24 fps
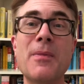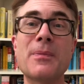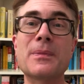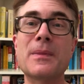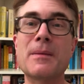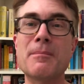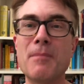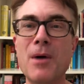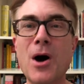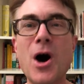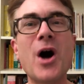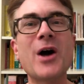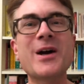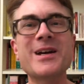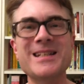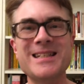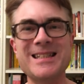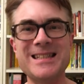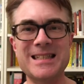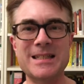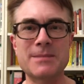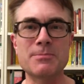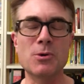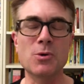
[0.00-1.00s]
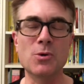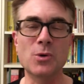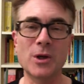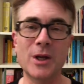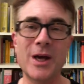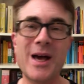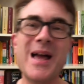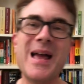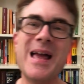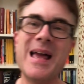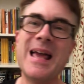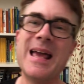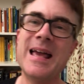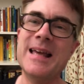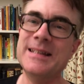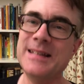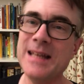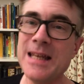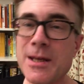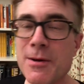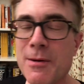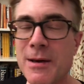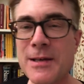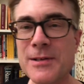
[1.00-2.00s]
the market is smaller, and
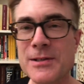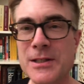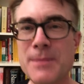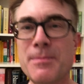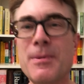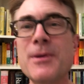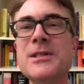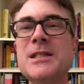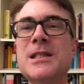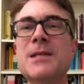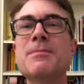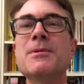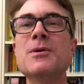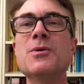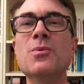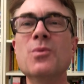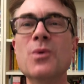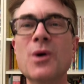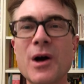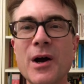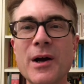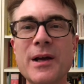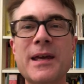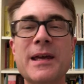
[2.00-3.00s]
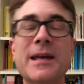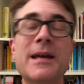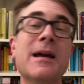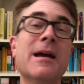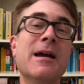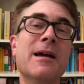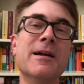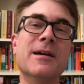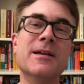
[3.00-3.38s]
anyway, you're supposed to be working